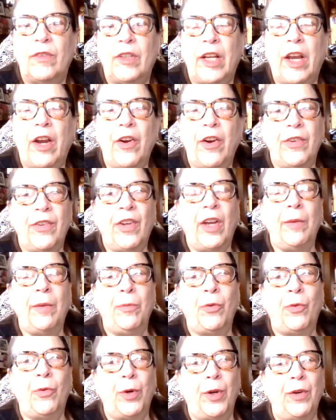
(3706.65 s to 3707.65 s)
The
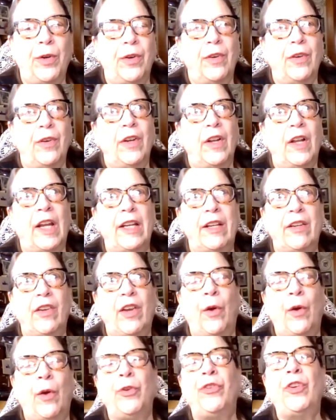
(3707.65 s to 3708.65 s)
daguerreotypes were like,
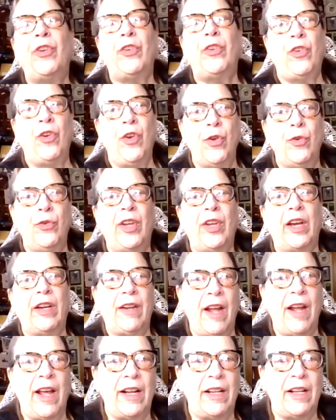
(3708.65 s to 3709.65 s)
it was such new
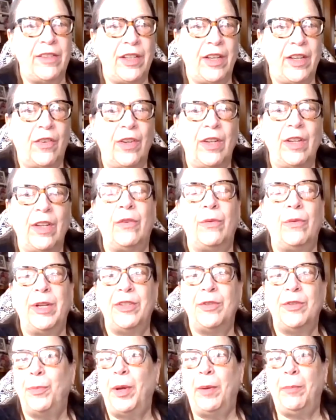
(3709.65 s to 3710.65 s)
technology, only the
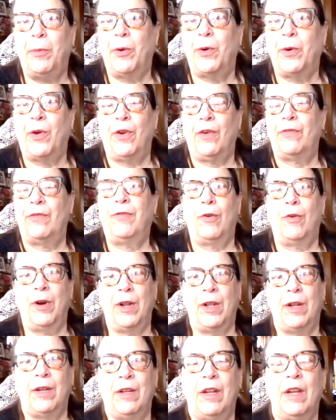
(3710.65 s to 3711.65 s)
rich people
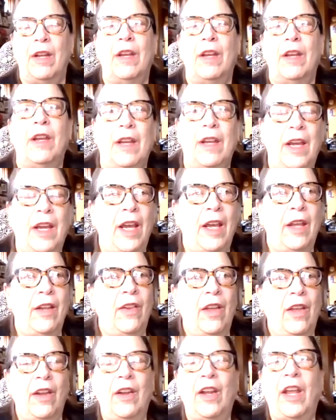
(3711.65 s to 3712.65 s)
and
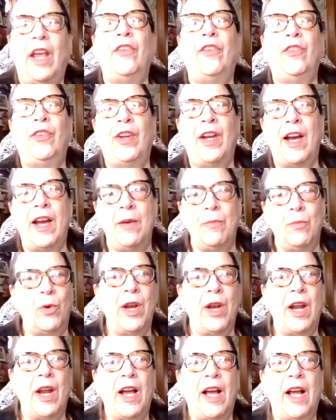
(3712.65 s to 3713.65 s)
then as time
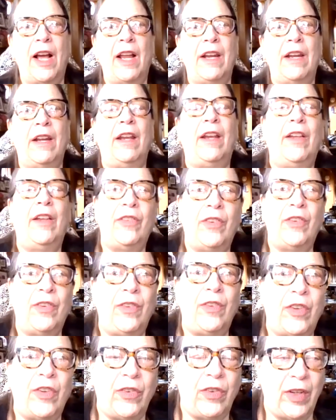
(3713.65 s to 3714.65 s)
went on, it's
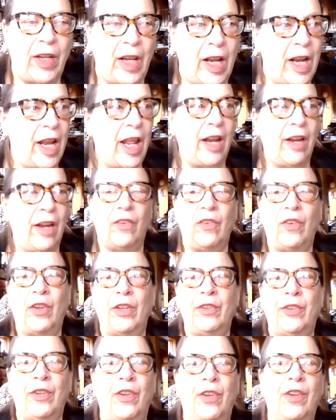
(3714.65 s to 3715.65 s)
just, and then it
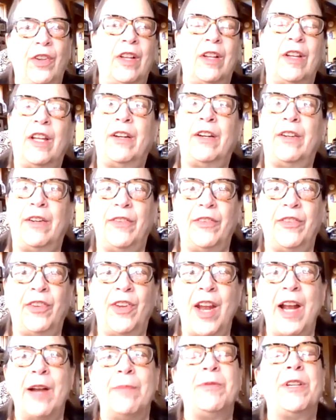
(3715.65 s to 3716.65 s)
looked to the clutter of
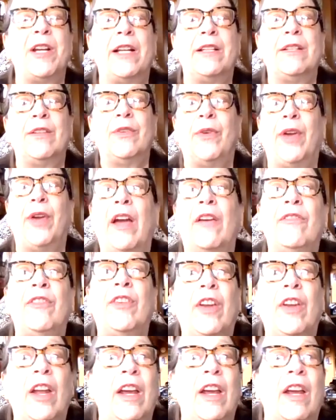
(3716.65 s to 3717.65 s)
snapshots we have
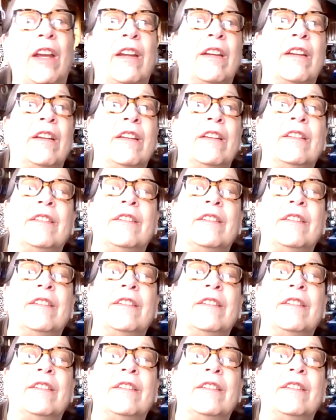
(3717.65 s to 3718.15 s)
today.